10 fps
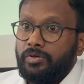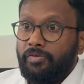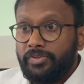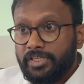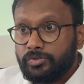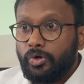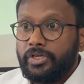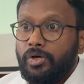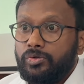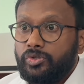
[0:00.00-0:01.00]
Everything is
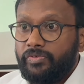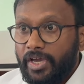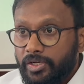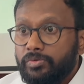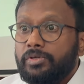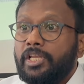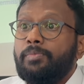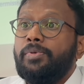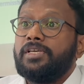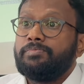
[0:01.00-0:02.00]
going down. So we have to
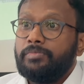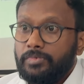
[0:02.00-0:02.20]
replace.